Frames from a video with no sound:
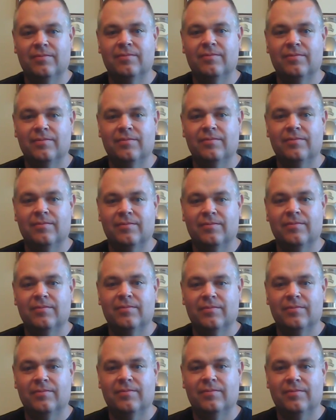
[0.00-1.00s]

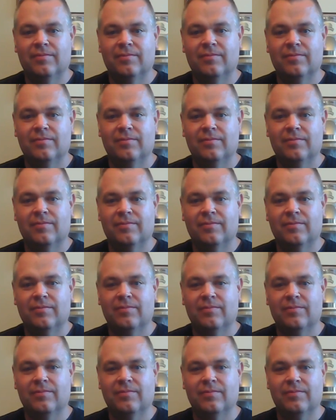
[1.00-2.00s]

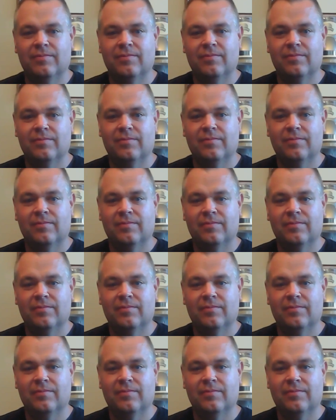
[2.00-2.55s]
(not speaking)